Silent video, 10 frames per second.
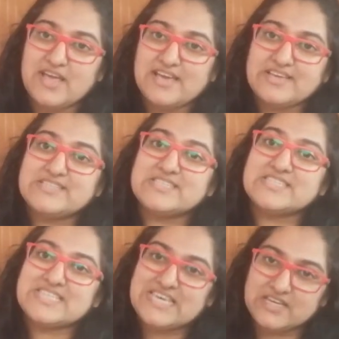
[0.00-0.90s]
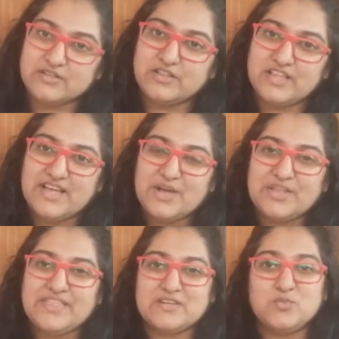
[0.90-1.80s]
is a skill
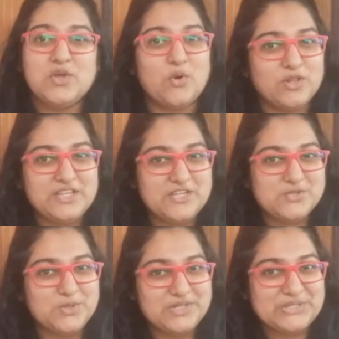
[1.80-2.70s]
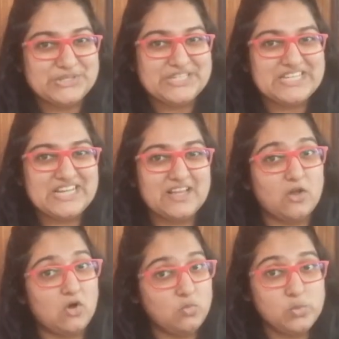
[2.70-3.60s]
that we all need to learn
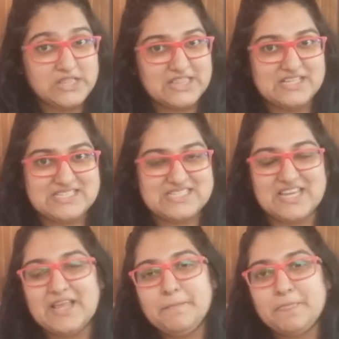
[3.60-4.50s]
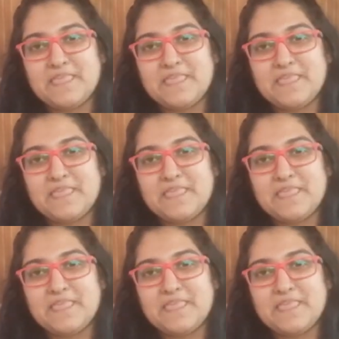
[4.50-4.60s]
along with listening,